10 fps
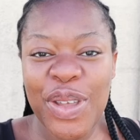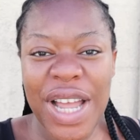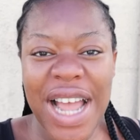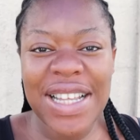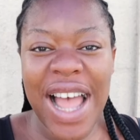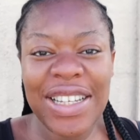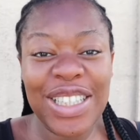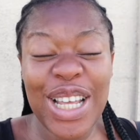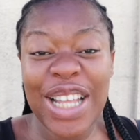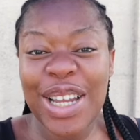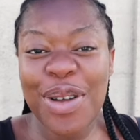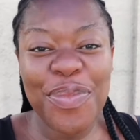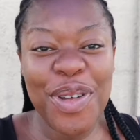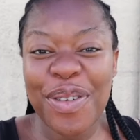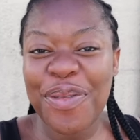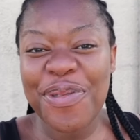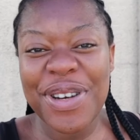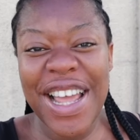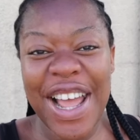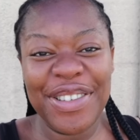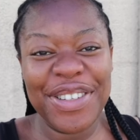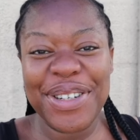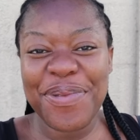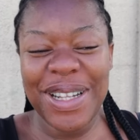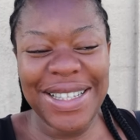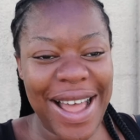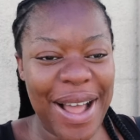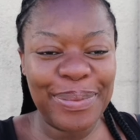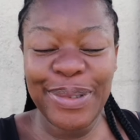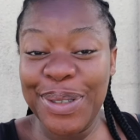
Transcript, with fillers: You guys, I actually ended up not fully entering the water.